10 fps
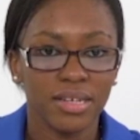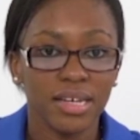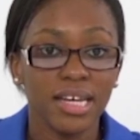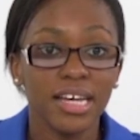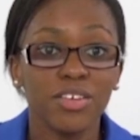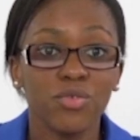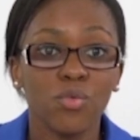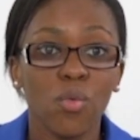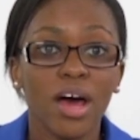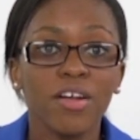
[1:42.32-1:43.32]
It is
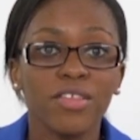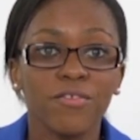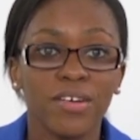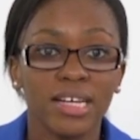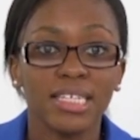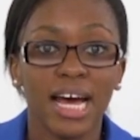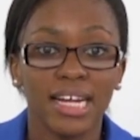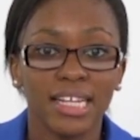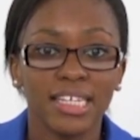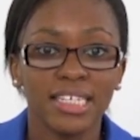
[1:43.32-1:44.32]
one of the fast
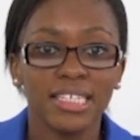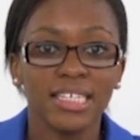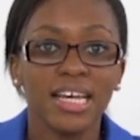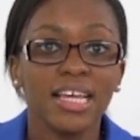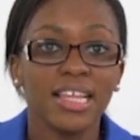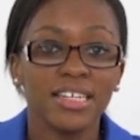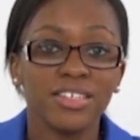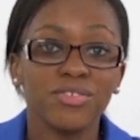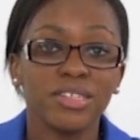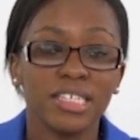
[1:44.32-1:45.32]
analytes that
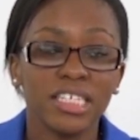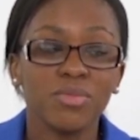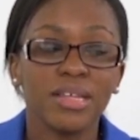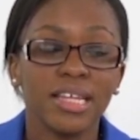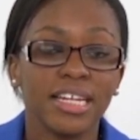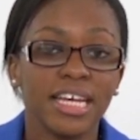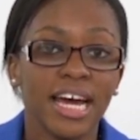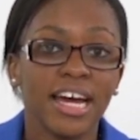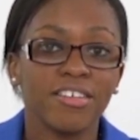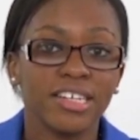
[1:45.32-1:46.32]
is released by the
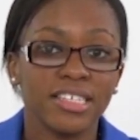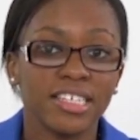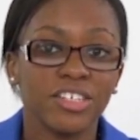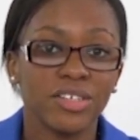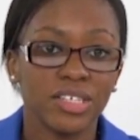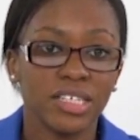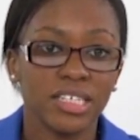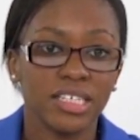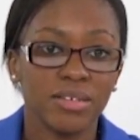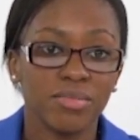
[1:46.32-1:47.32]
deionization
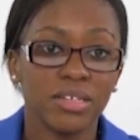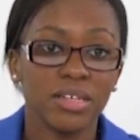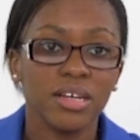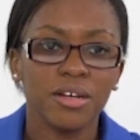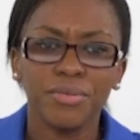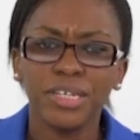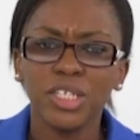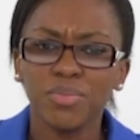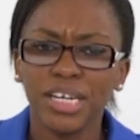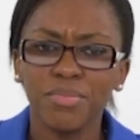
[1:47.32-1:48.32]
systems, which
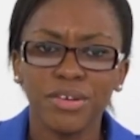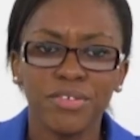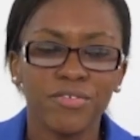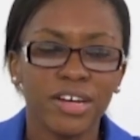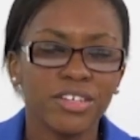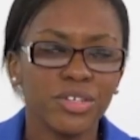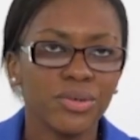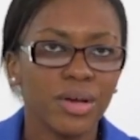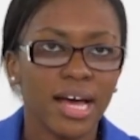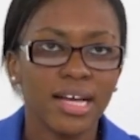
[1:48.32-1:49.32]
might be referred to
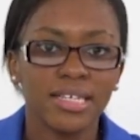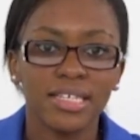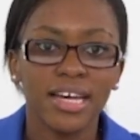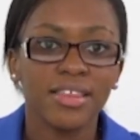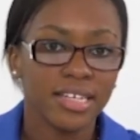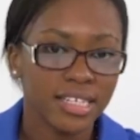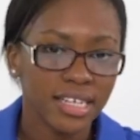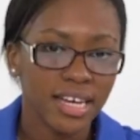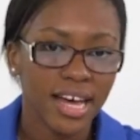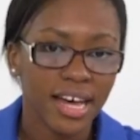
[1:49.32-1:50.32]
as either
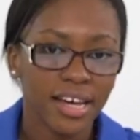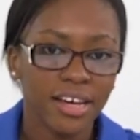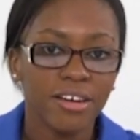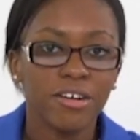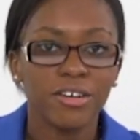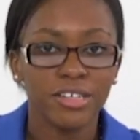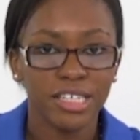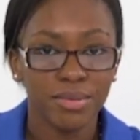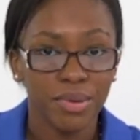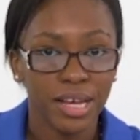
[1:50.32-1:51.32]
DI or
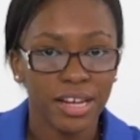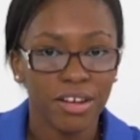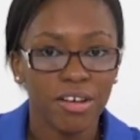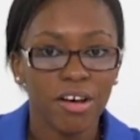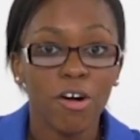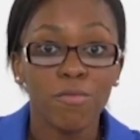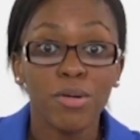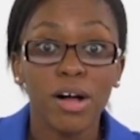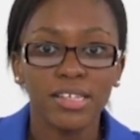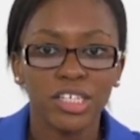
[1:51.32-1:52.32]
demean or
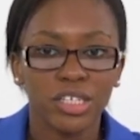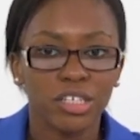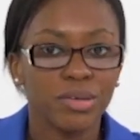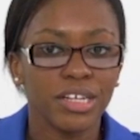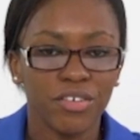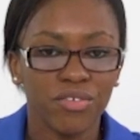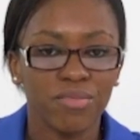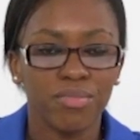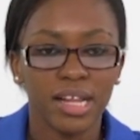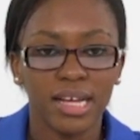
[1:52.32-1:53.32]
polishes by different
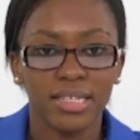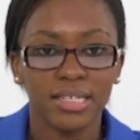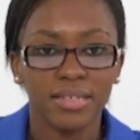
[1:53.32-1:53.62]
plants.